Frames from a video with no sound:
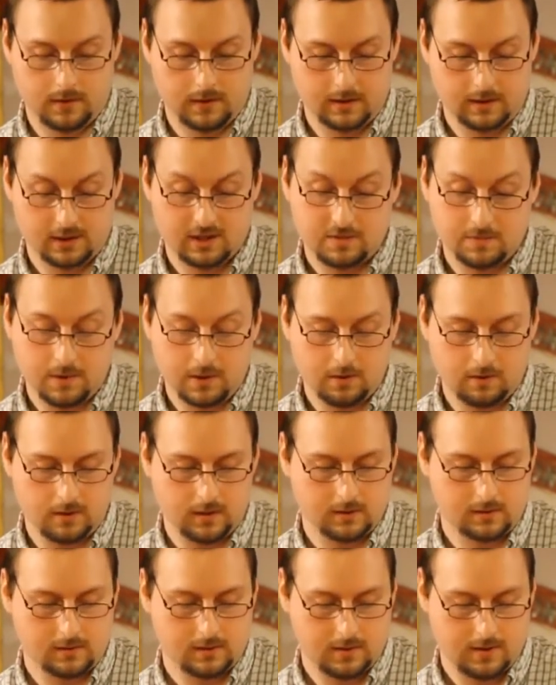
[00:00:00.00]
the
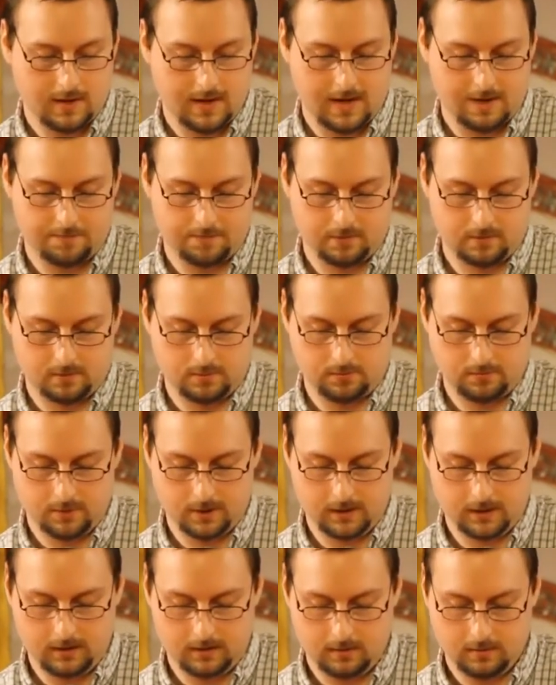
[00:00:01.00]
experience that happened to
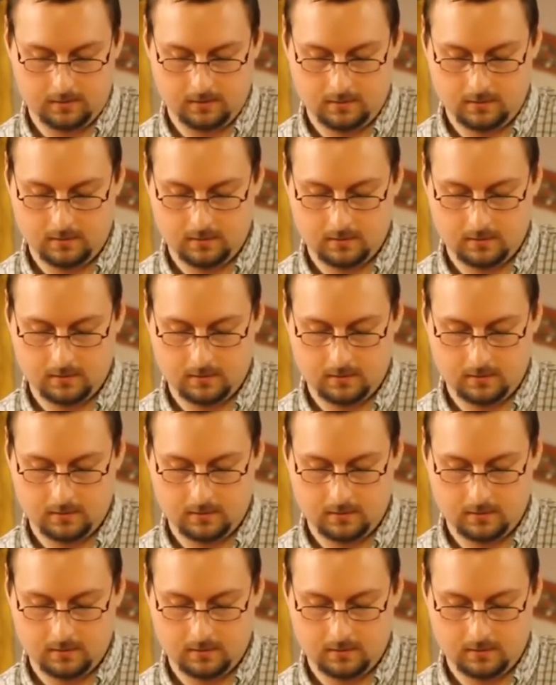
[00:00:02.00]
me,